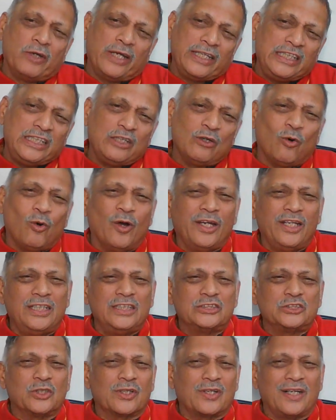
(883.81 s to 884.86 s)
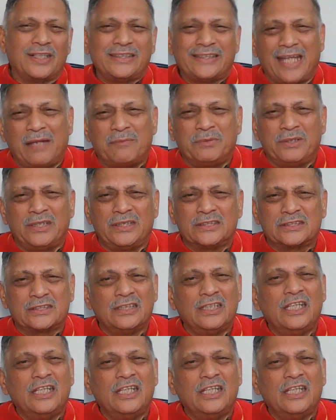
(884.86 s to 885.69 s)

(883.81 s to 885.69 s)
any oils or contaminants,